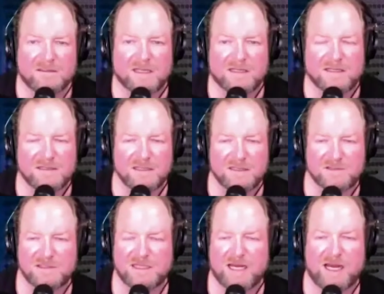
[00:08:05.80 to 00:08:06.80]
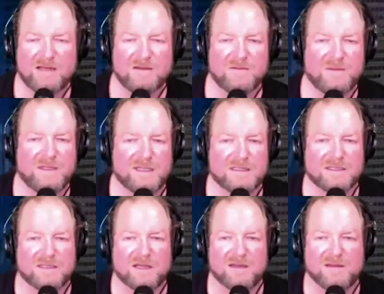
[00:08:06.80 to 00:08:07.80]
Yeah, that's an interesting angle, because
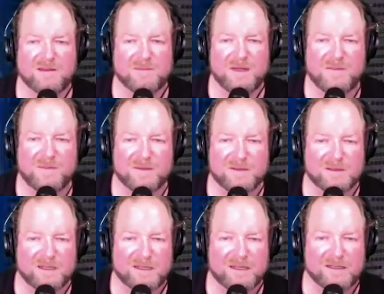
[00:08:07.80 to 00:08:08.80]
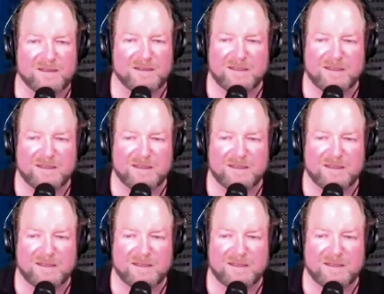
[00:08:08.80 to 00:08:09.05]
I think people